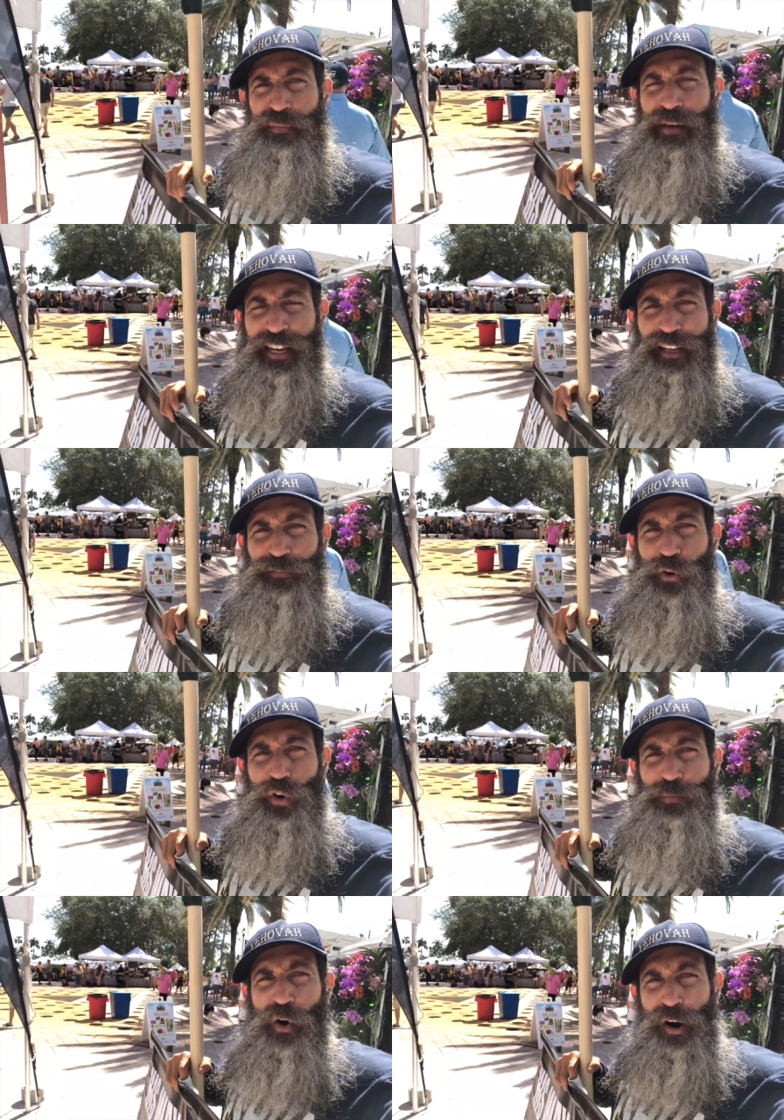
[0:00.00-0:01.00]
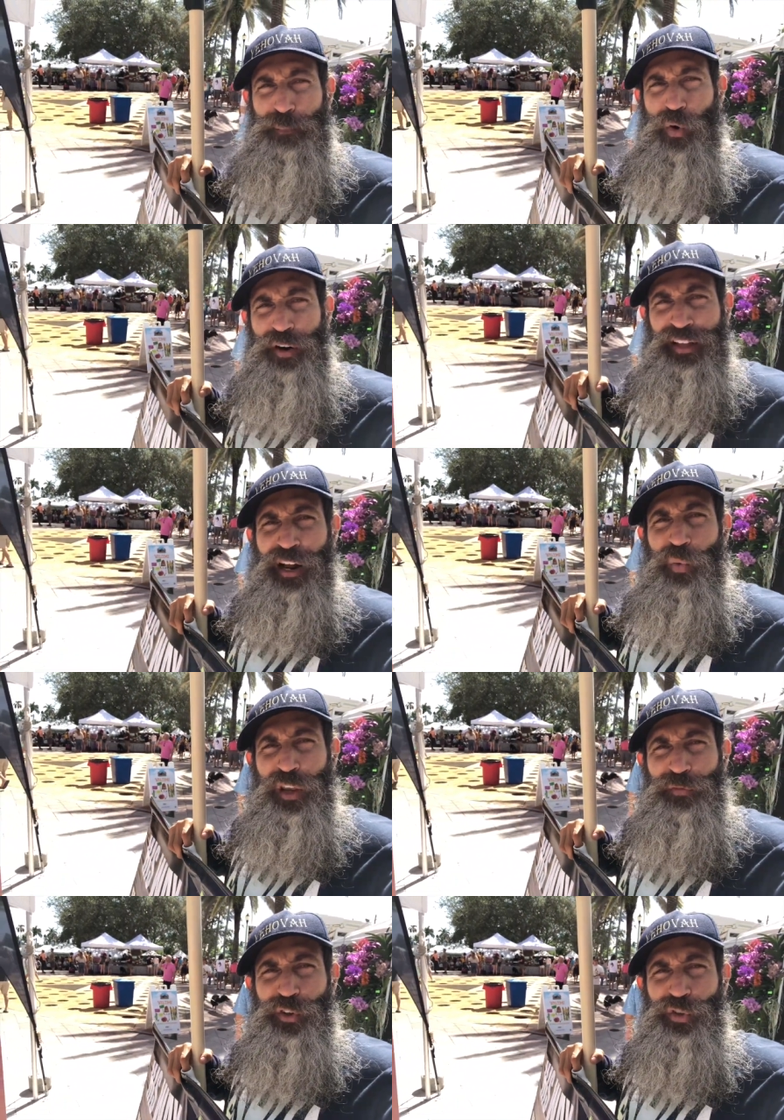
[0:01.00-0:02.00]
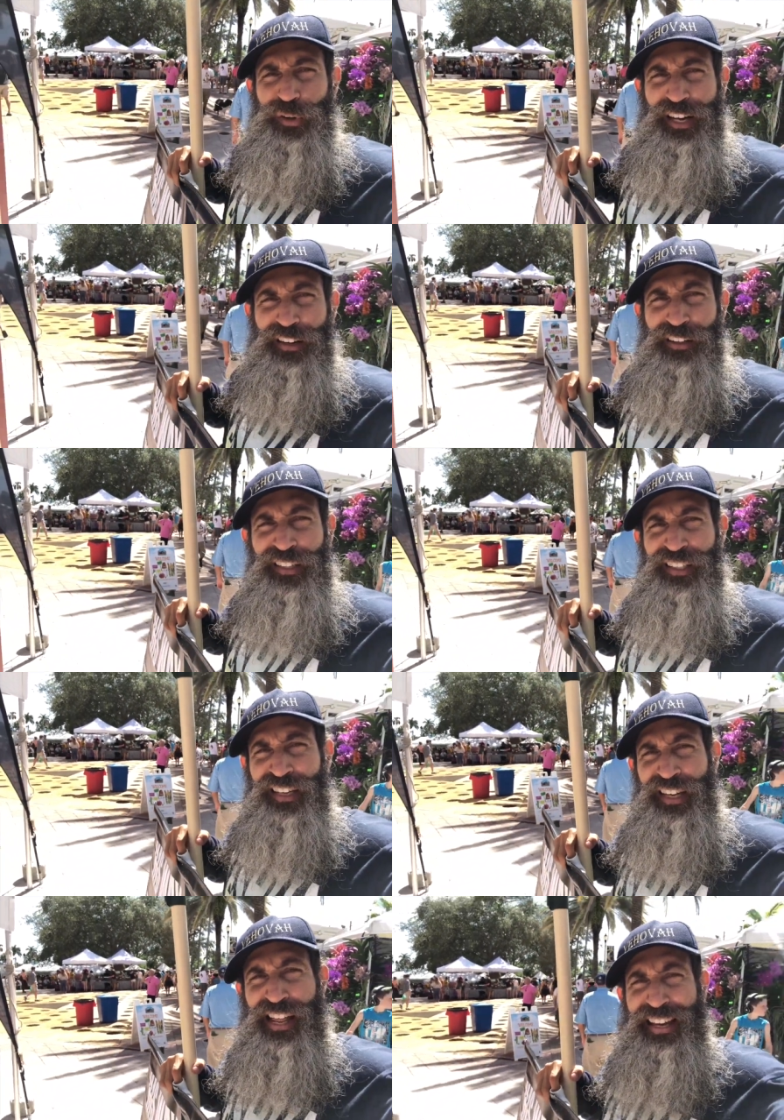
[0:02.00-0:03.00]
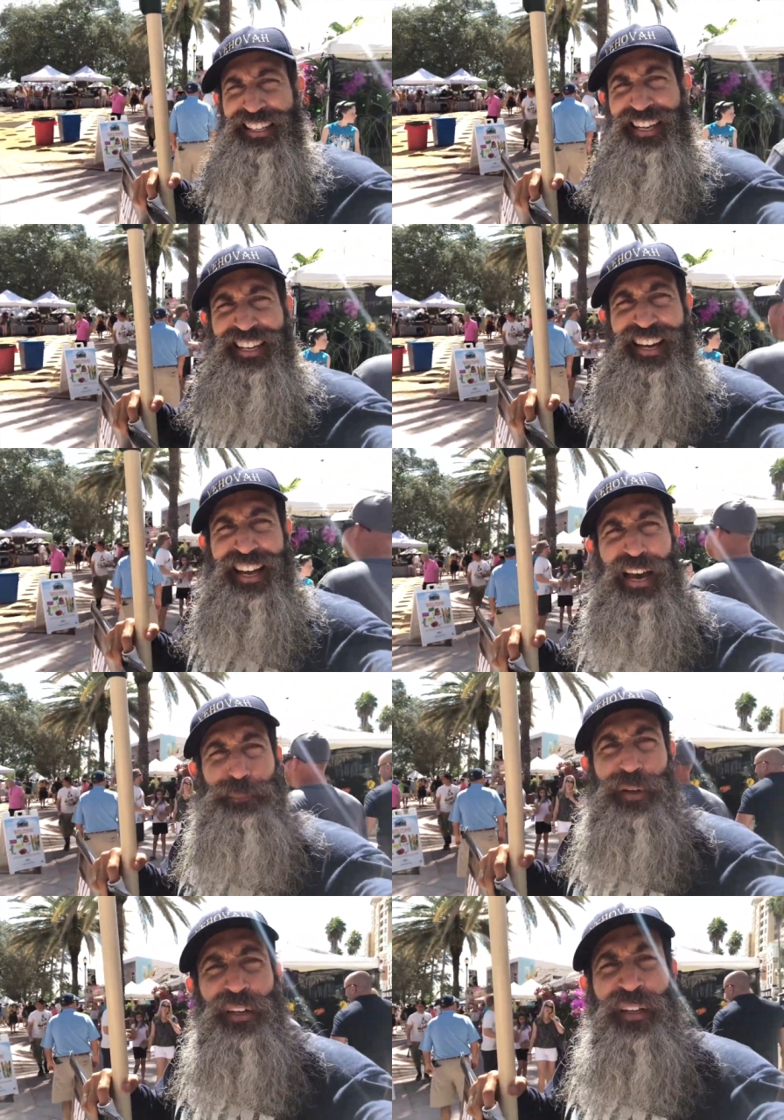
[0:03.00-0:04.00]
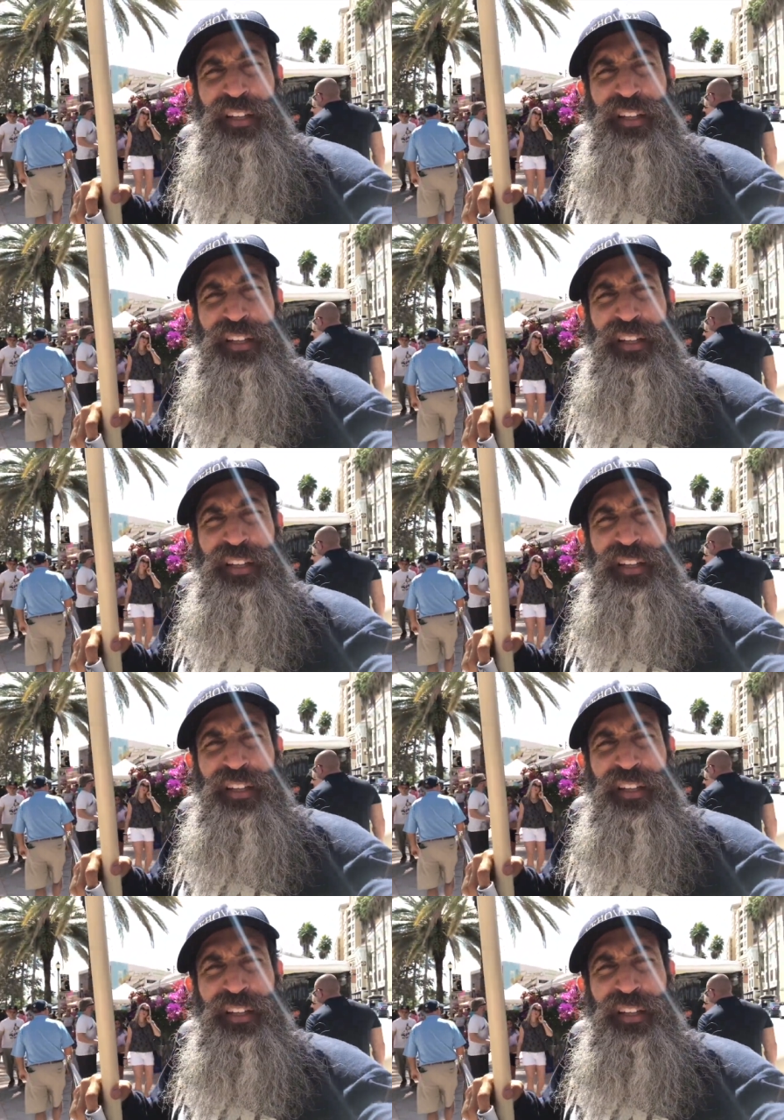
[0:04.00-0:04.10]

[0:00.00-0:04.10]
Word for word: making food more important than our wonderful Creator, and that cannot happen.